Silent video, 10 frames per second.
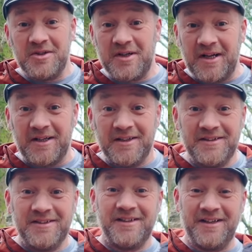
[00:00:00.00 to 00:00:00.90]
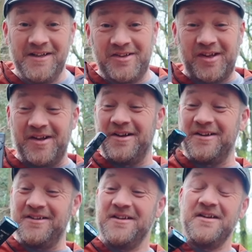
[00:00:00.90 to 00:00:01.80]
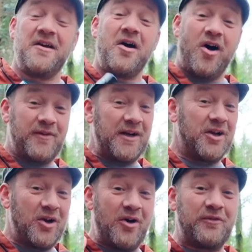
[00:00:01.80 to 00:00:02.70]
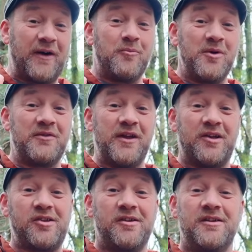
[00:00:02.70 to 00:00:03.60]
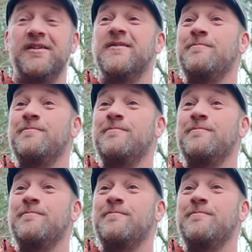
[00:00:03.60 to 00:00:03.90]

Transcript: Good, isn't it? It's, I've had a lot of fun with this.